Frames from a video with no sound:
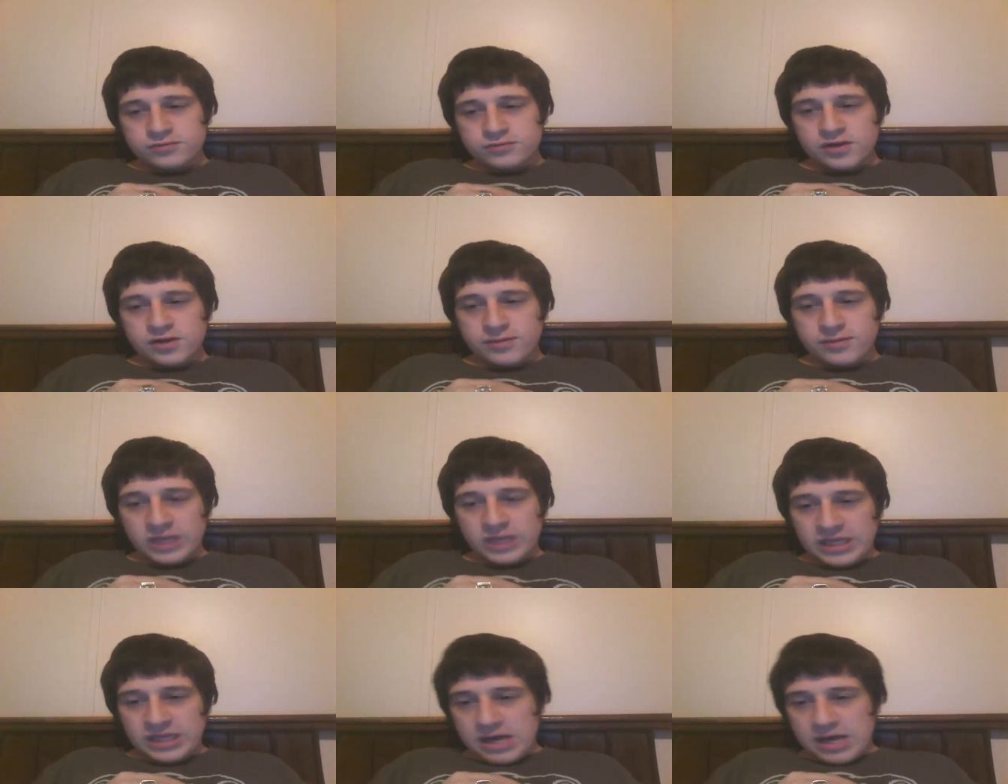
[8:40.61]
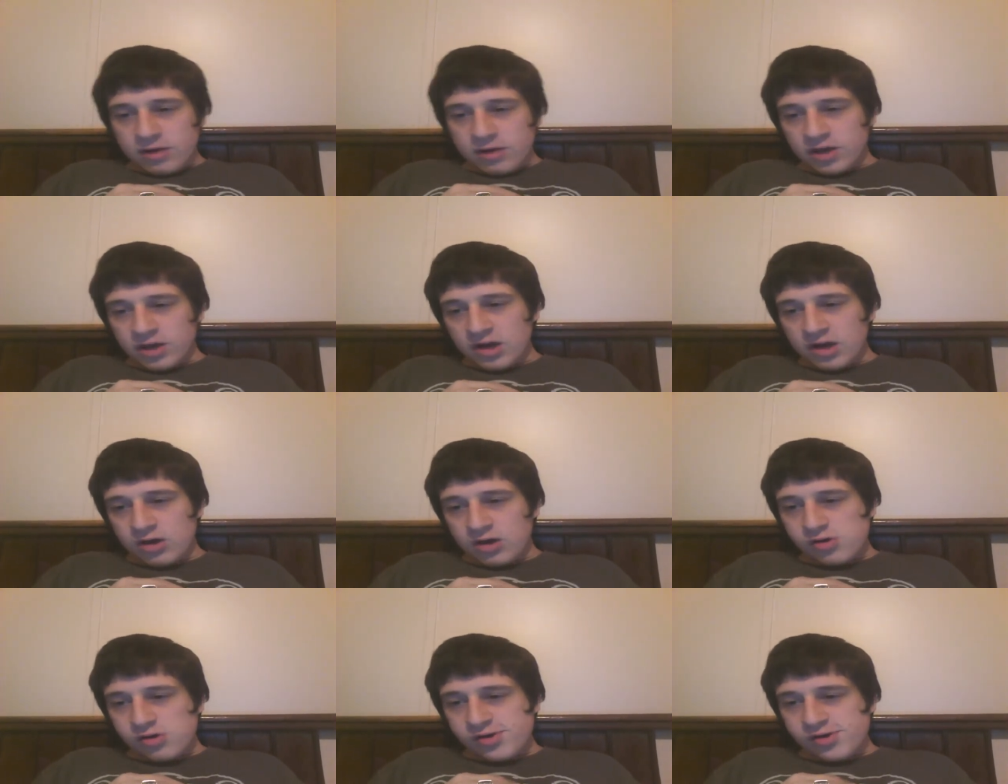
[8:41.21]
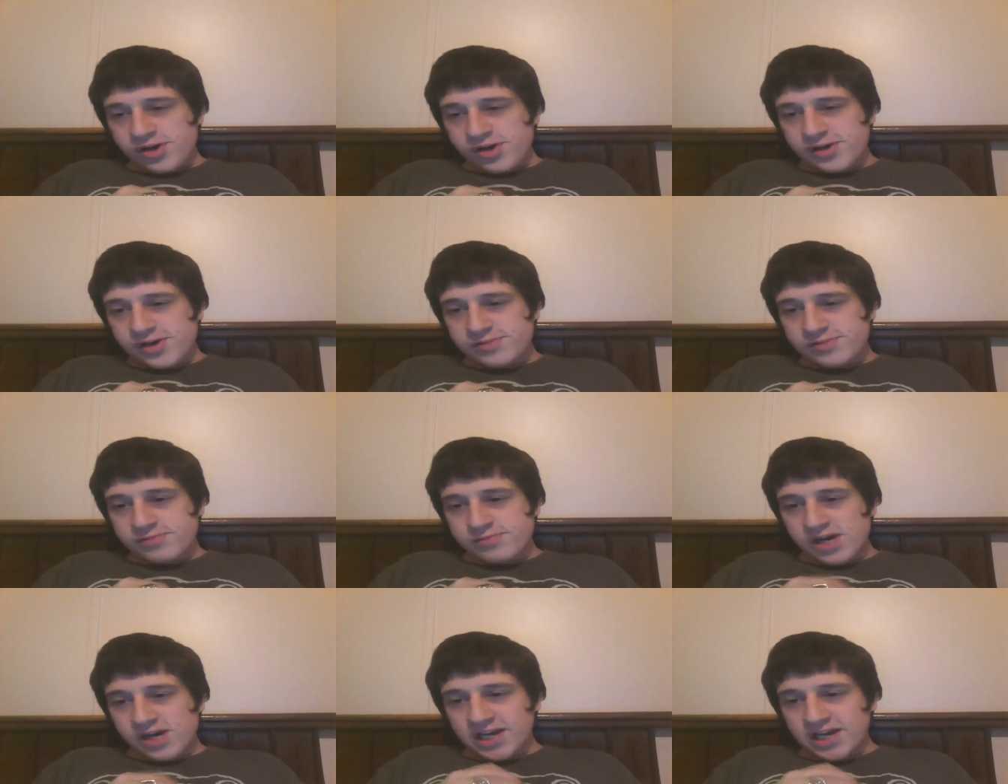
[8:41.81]
coming down here
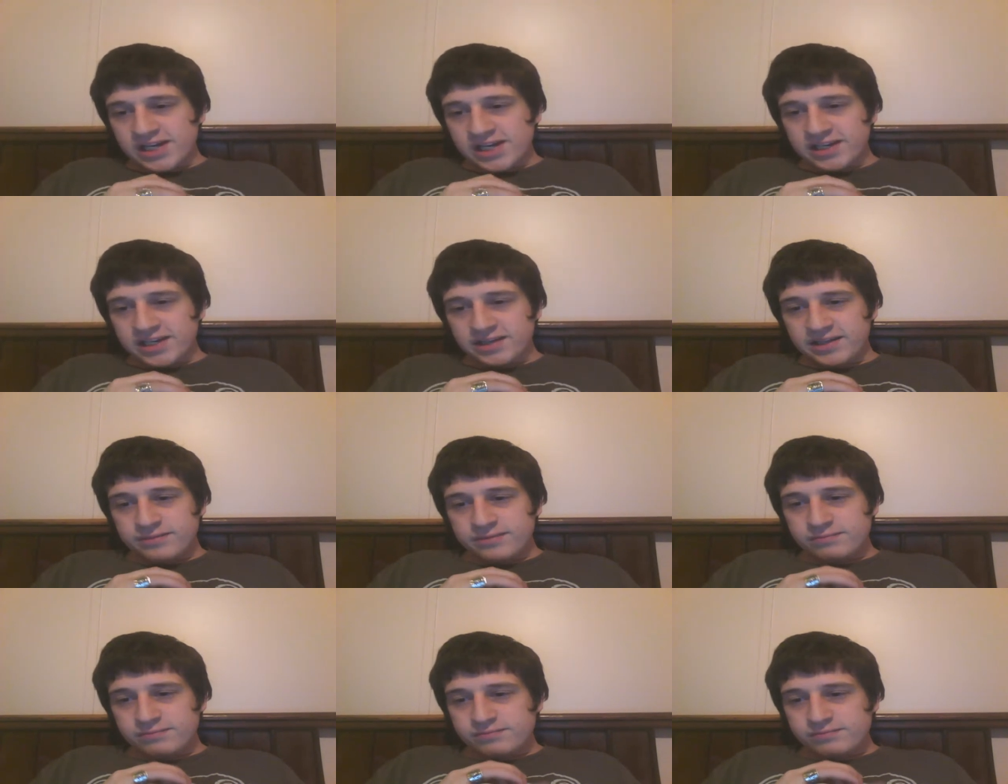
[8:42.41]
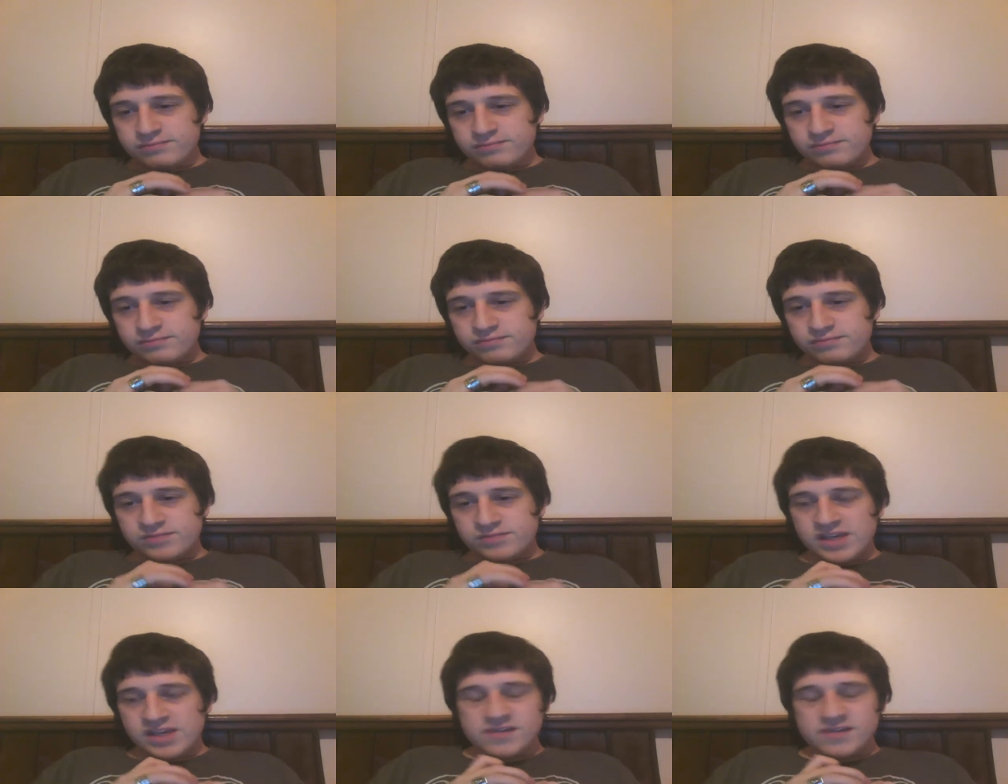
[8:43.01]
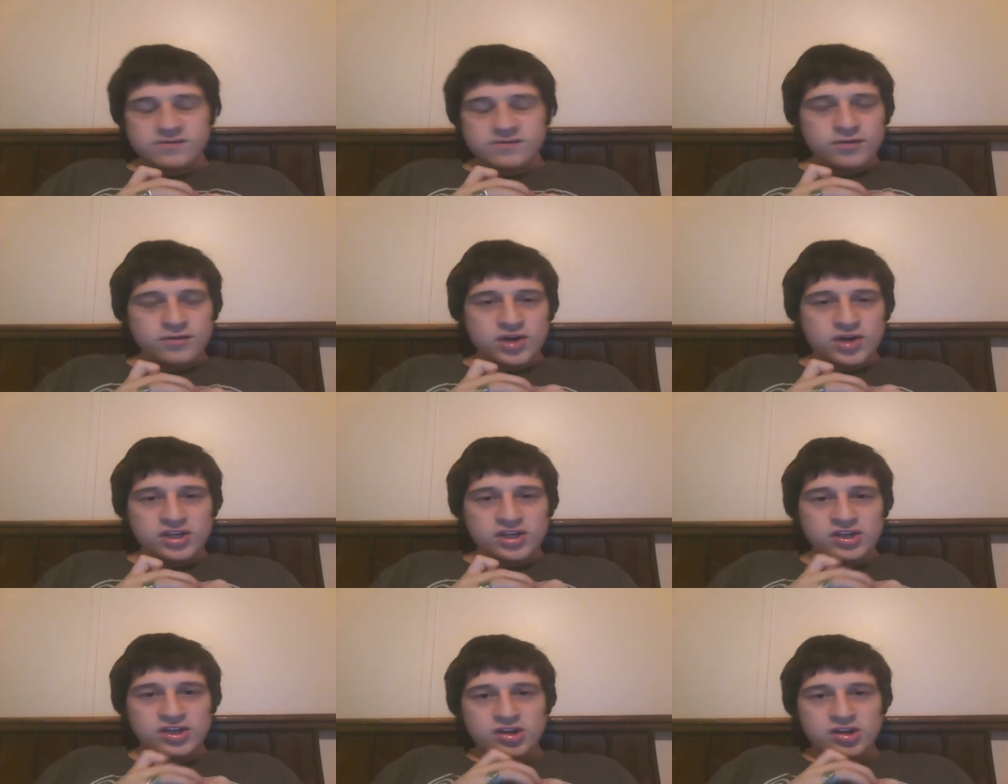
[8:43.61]
in my 10th
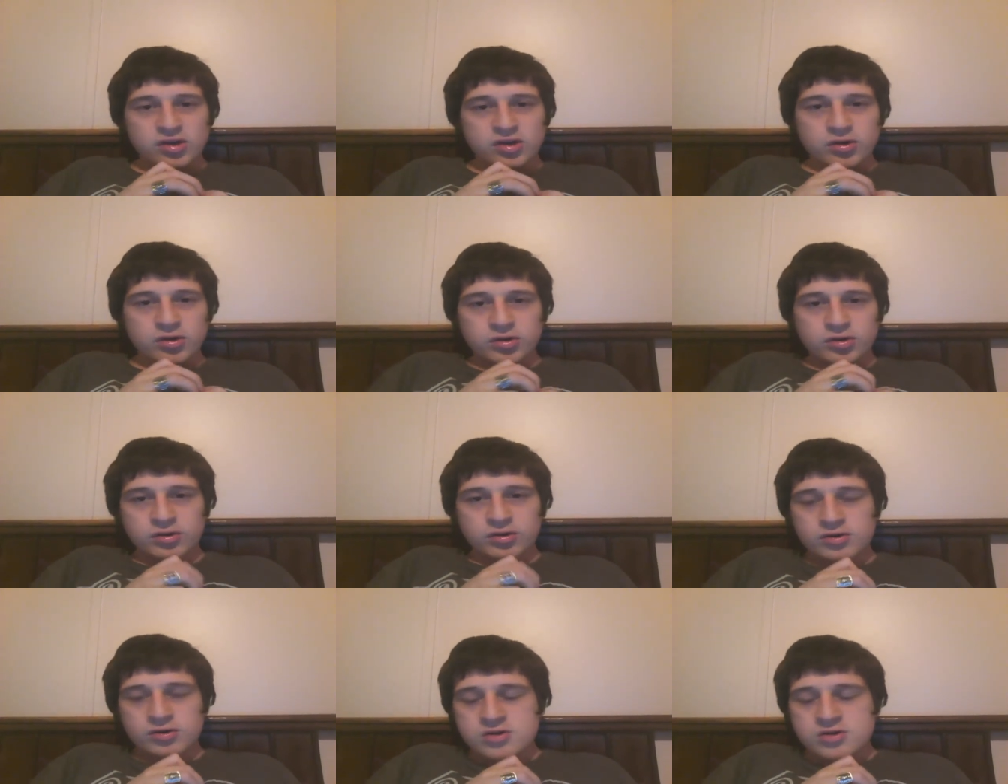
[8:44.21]
grade year.